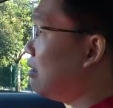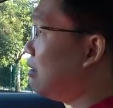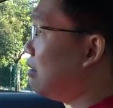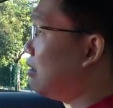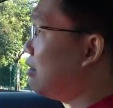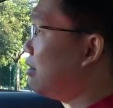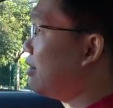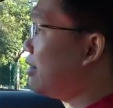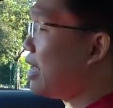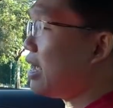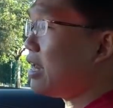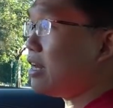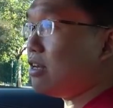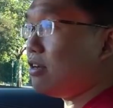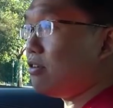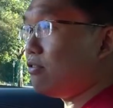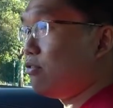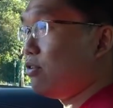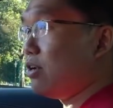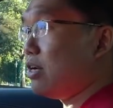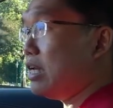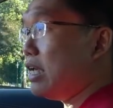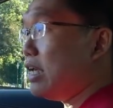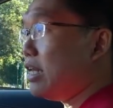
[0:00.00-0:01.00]
that
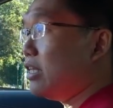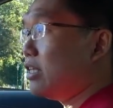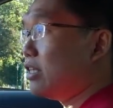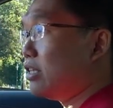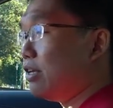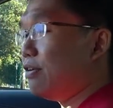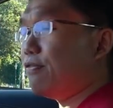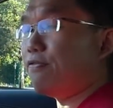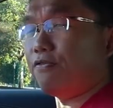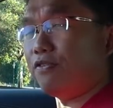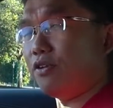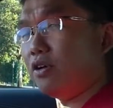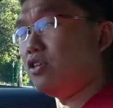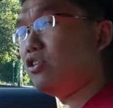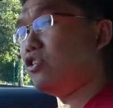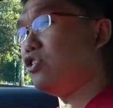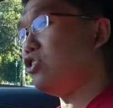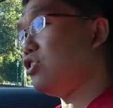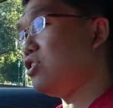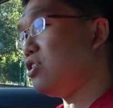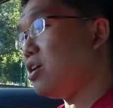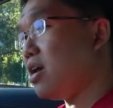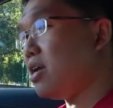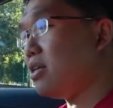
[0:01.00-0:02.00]
really
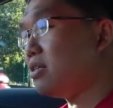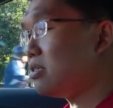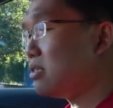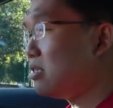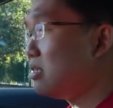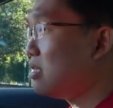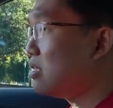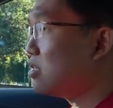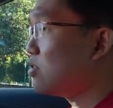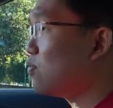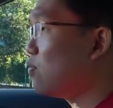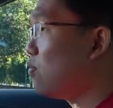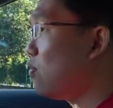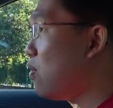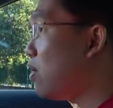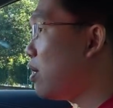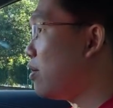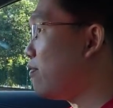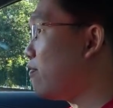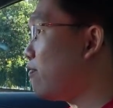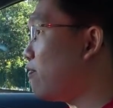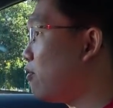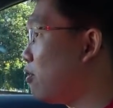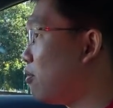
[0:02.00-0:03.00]
differentiates this
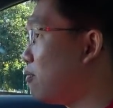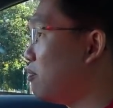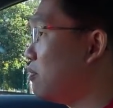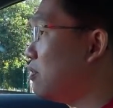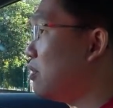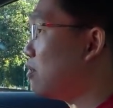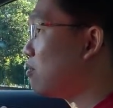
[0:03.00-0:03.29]
one from